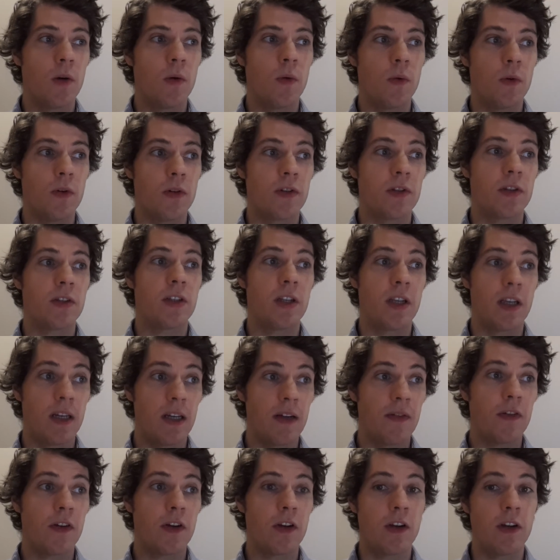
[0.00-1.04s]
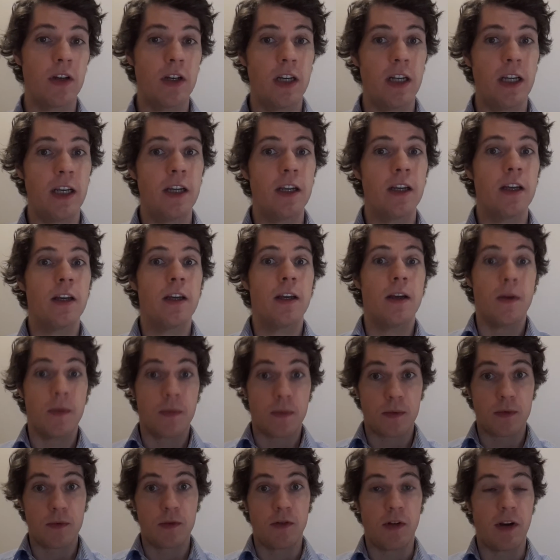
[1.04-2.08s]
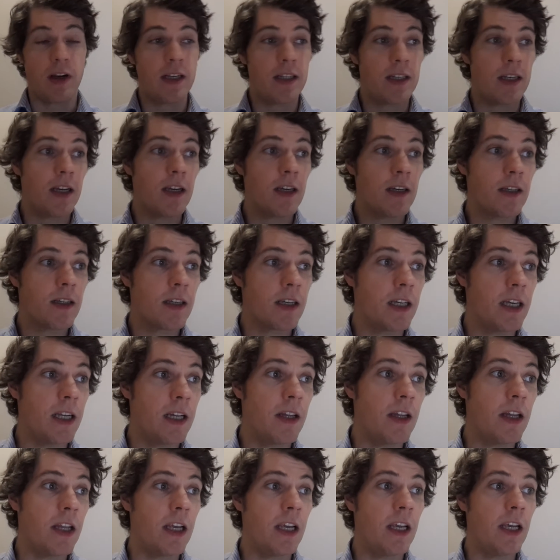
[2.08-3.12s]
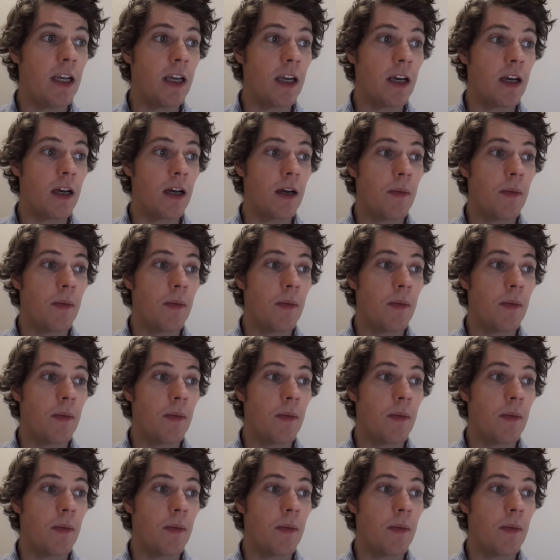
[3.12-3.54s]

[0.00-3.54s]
was significantly greater in the